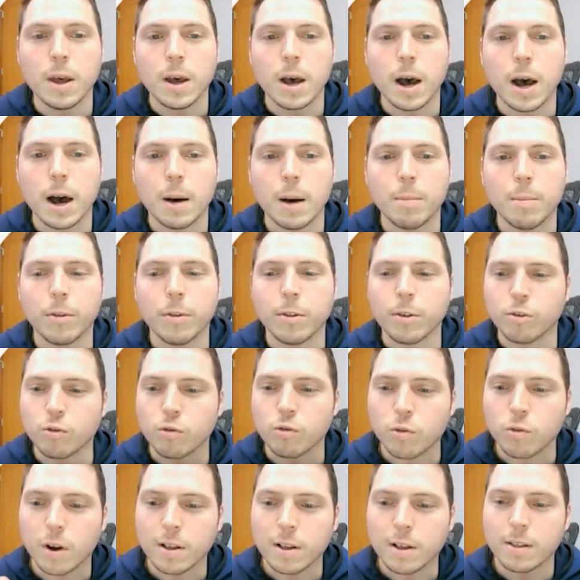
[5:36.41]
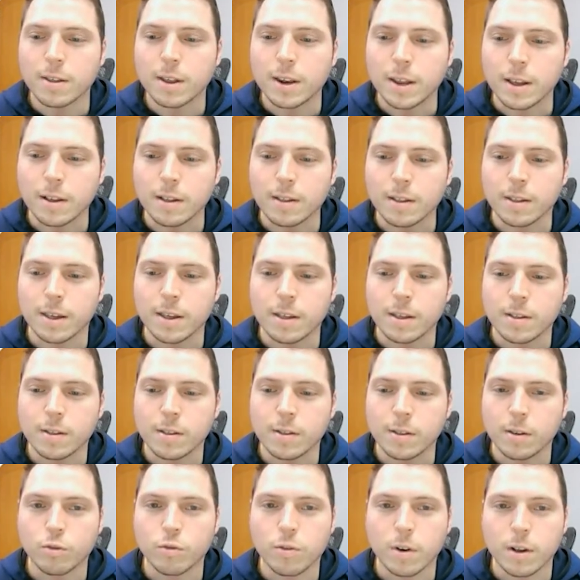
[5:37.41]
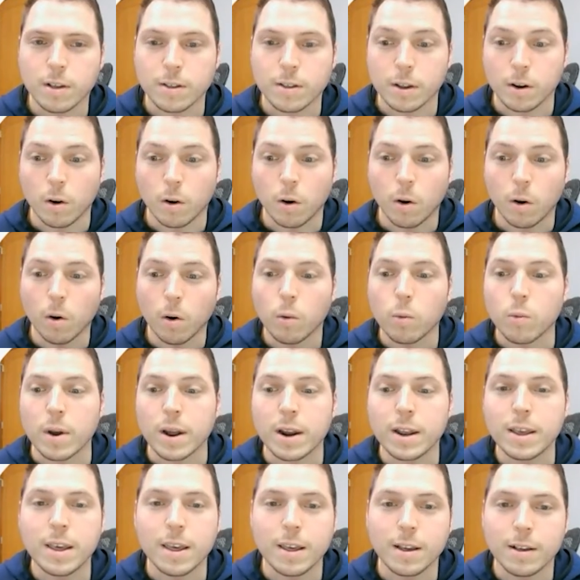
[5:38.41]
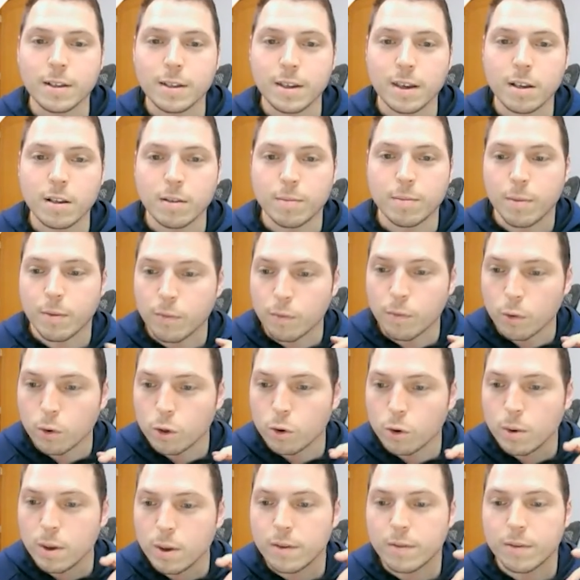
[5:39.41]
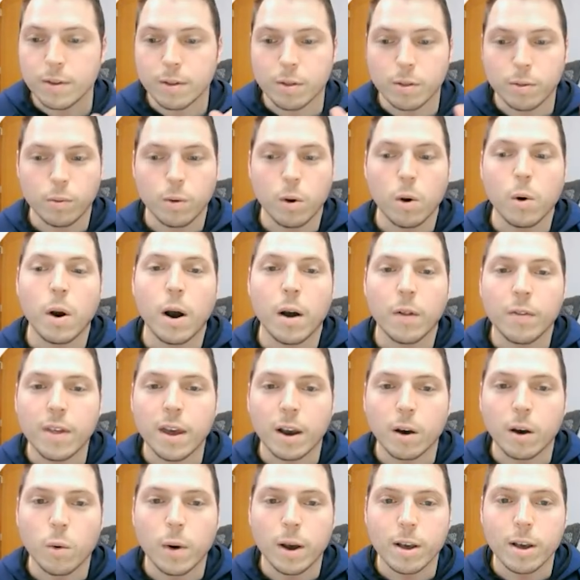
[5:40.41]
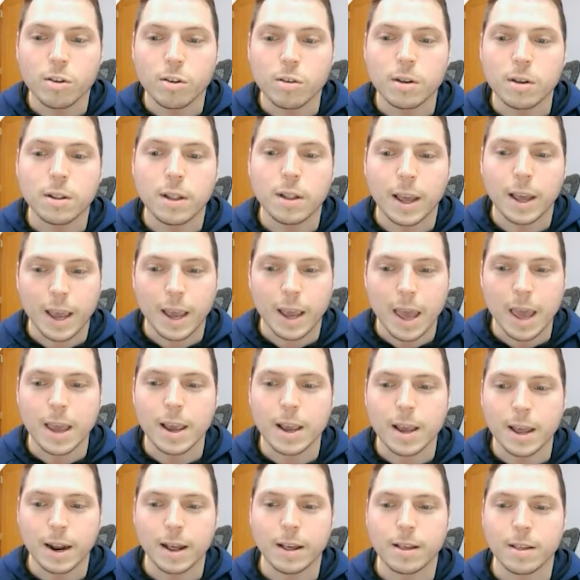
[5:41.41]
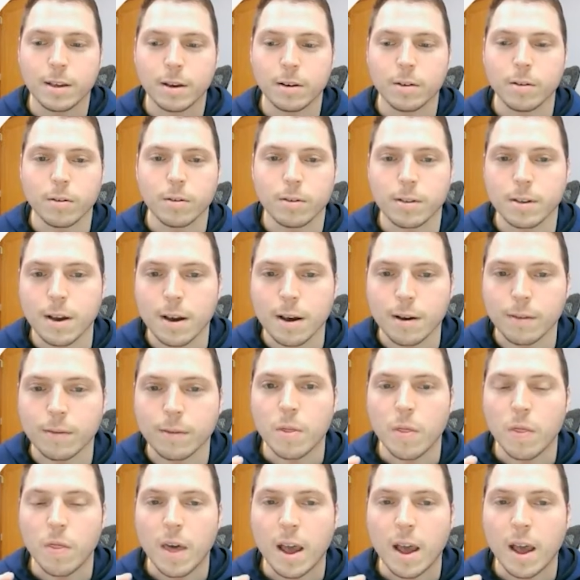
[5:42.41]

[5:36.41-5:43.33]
But the trust that exists, the trust that already exists before you even throw out that question, like, hey, can I sell your stuff?